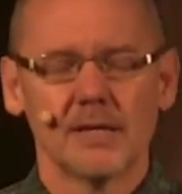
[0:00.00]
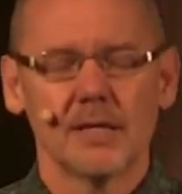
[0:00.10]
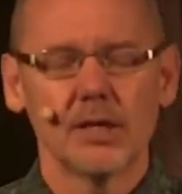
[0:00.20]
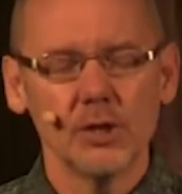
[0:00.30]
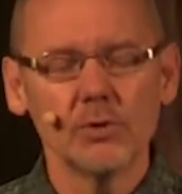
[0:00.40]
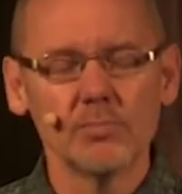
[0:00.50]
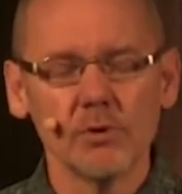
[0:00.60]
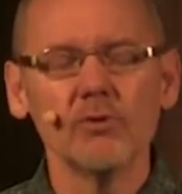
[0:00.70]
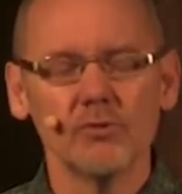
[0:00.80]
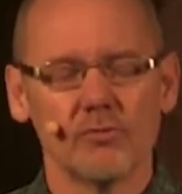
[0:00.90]
that you would
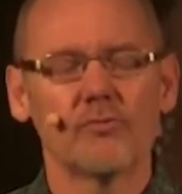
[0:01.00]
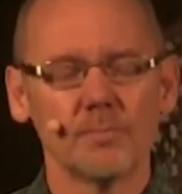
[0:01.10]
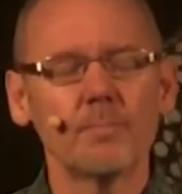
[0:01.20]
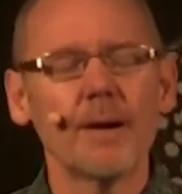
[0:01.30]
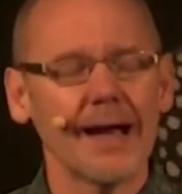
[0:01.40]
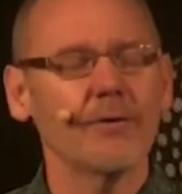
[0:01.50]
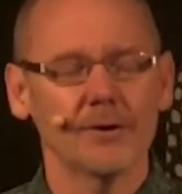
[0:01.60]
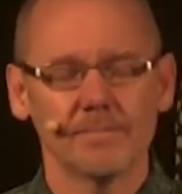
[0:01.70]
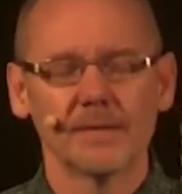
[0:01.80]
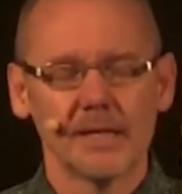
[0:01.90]
move in
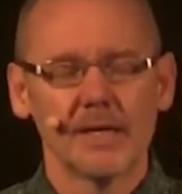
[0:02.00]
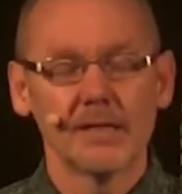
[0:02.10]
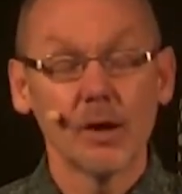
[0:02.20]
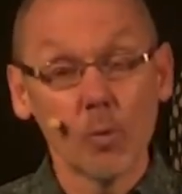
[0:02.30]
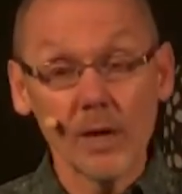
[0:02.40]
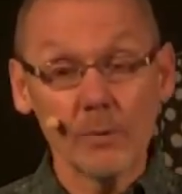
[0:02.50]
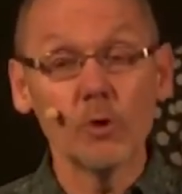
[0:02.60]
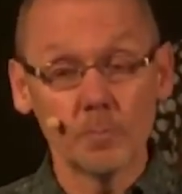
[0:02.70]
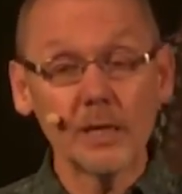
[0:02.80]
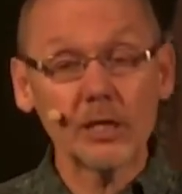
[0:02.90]
power and that we
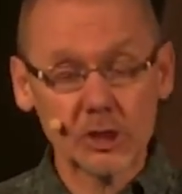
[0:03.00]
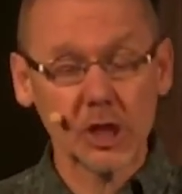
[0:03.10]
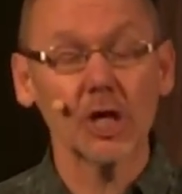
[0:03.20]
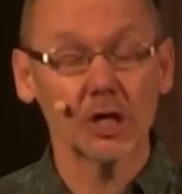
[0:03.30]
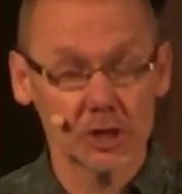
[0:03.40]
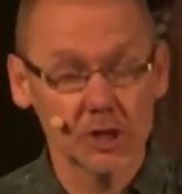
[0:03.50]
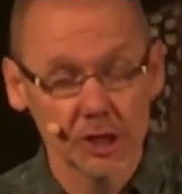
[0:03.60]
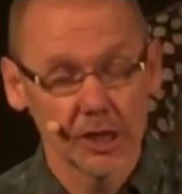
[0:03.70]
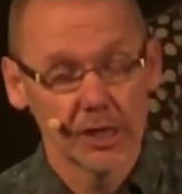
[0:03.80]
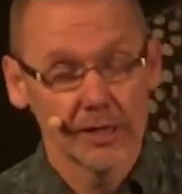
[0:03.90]
would be a
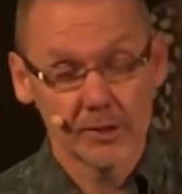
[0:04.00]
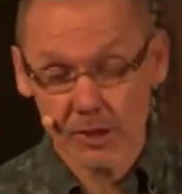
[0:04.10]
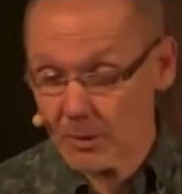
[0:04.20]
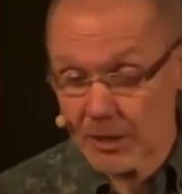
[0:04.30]
church that's